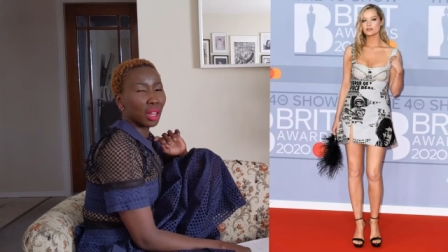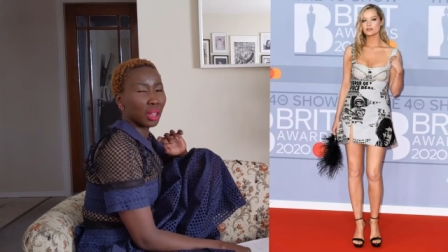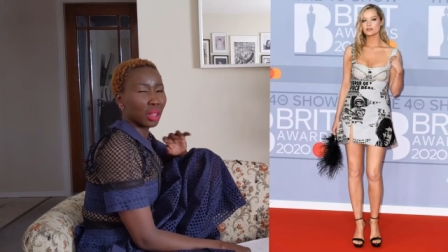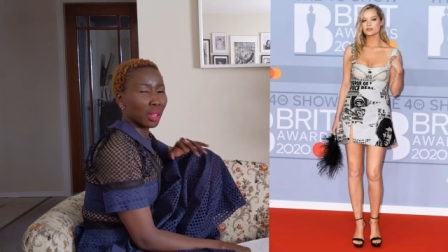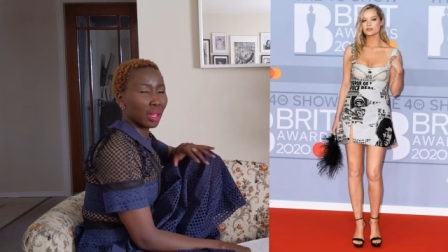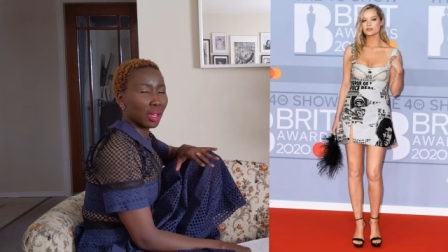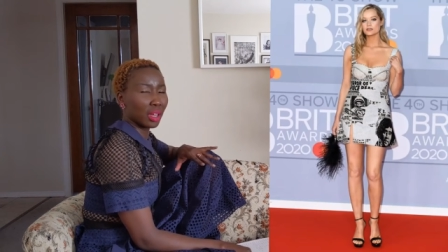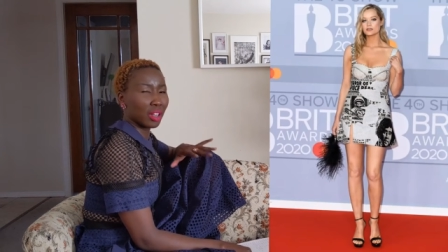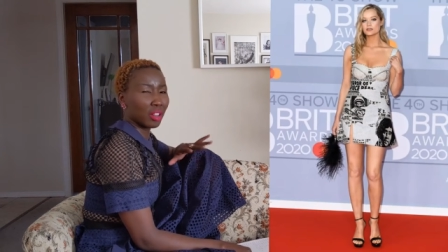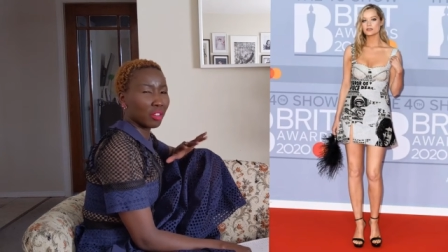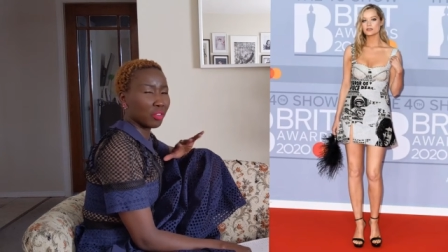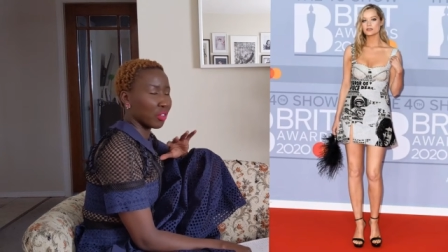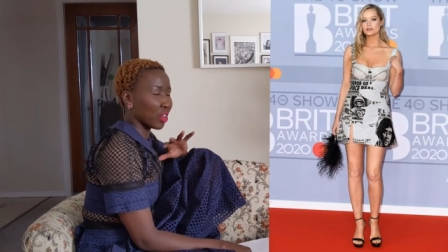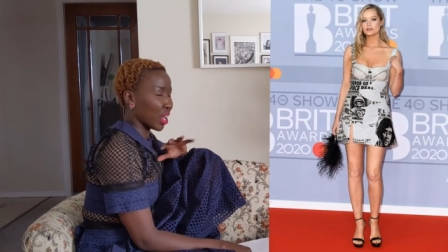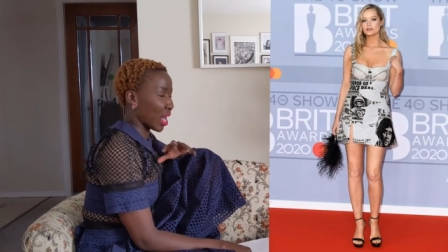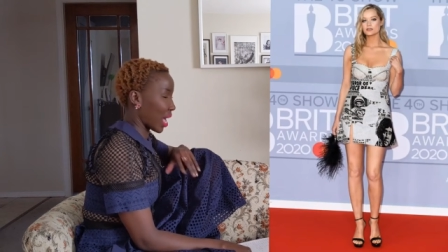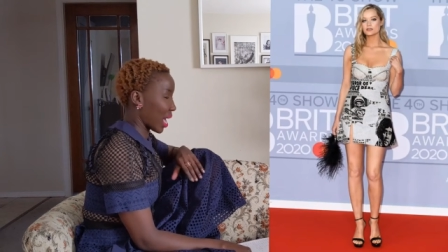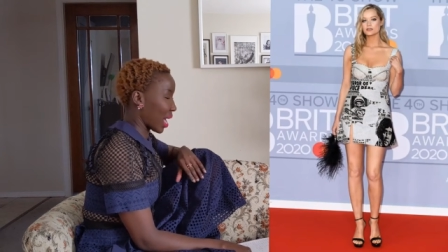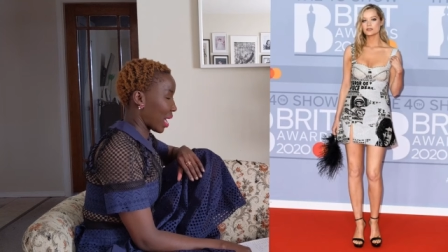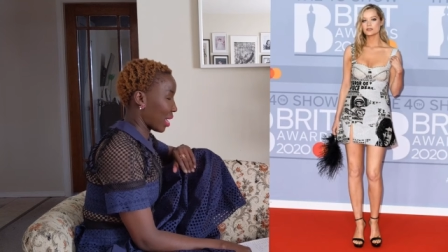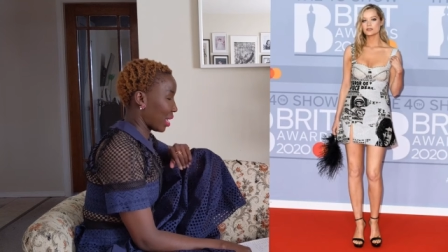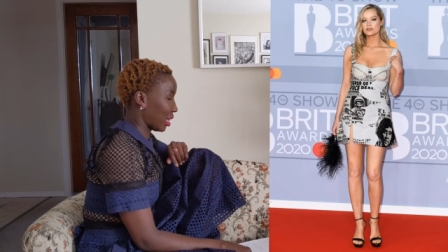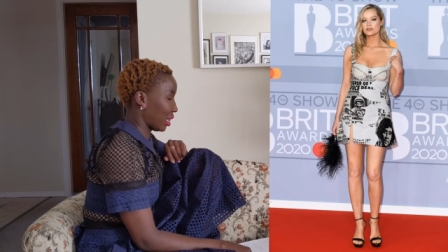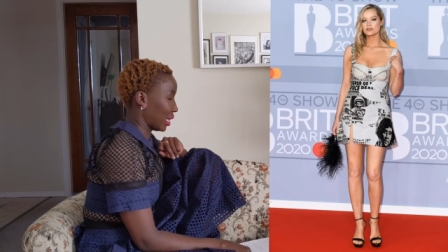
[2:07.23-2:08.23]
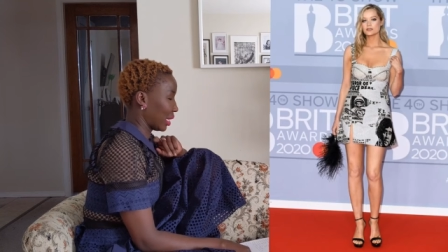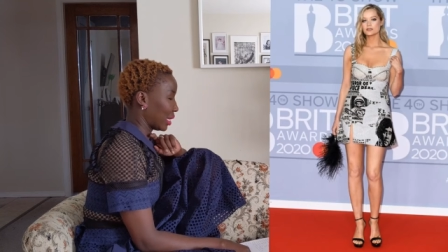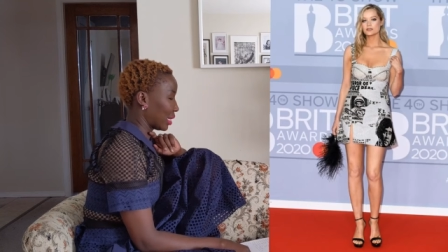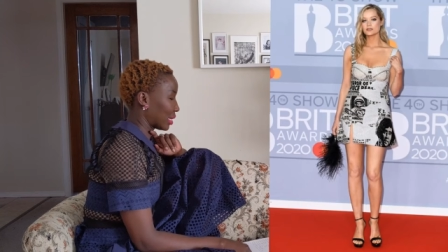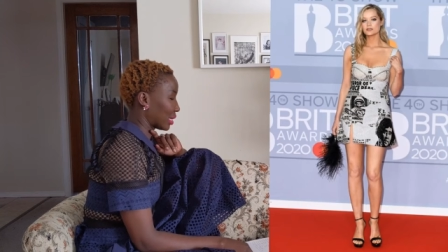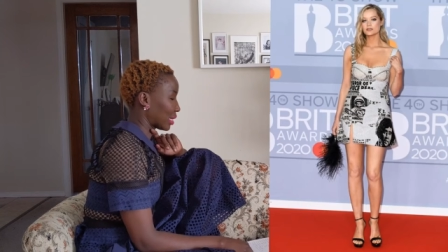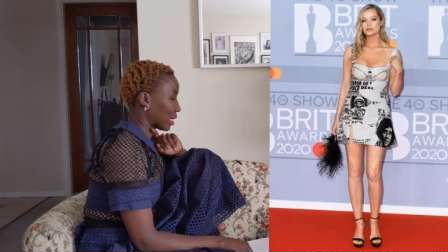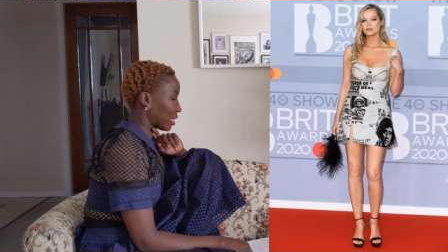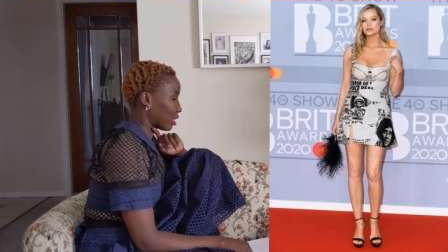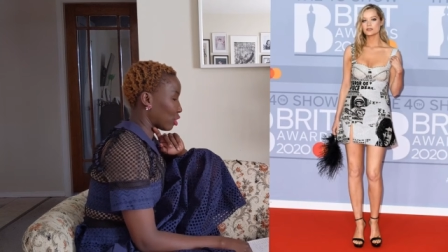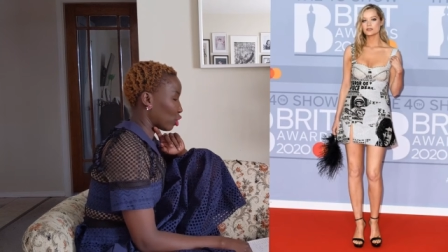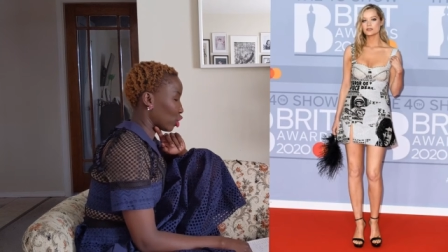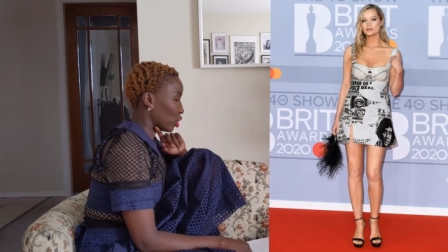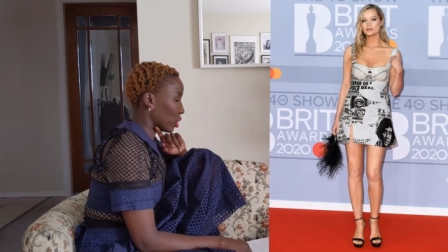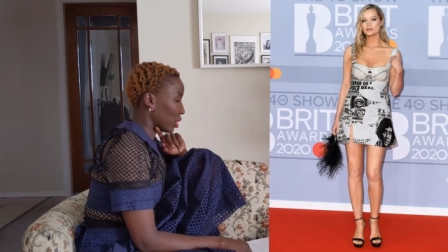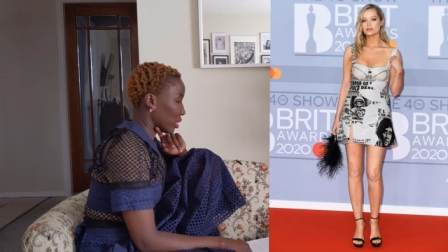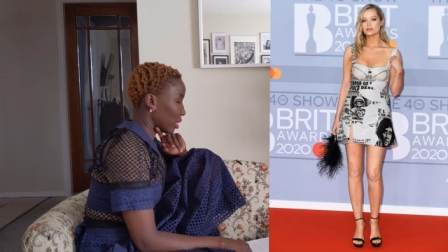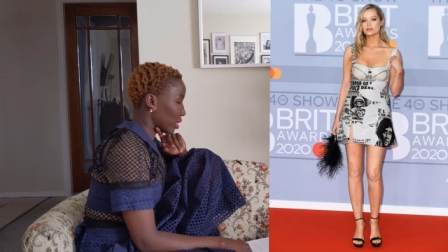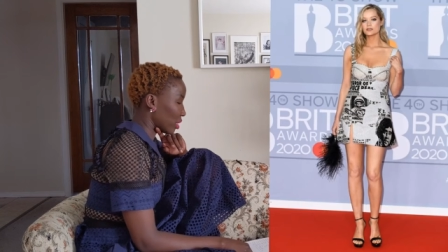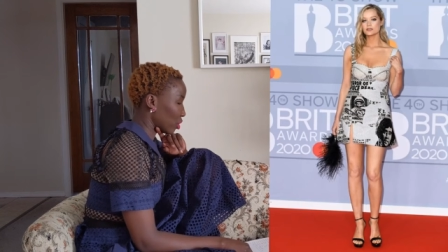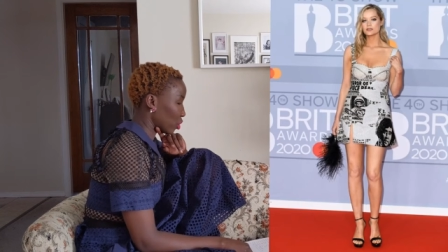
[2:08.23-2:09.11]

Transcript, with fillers: Love Island, and she